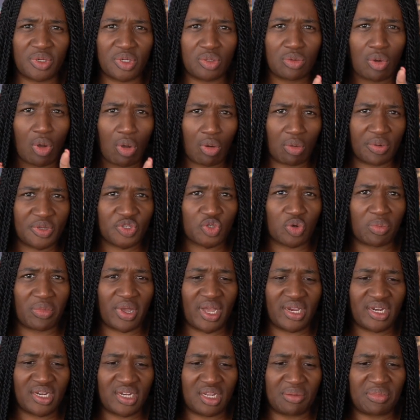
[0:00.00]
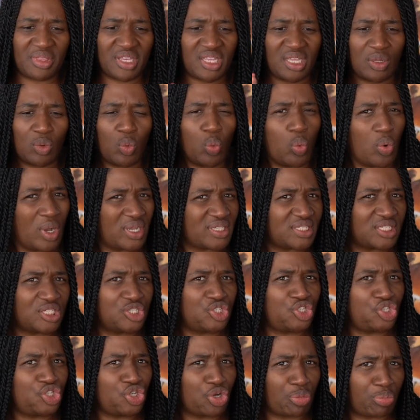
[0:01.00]
one who always reminded him that he
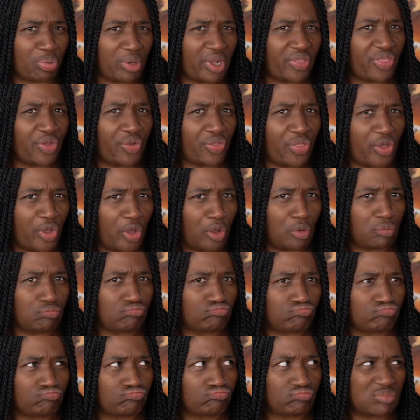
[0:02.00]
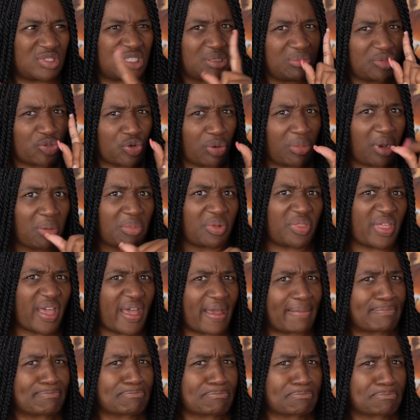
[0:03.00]
wasn't your brother, though? I seem to remember
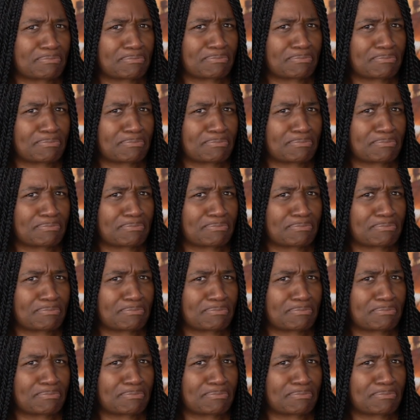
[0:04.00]
that.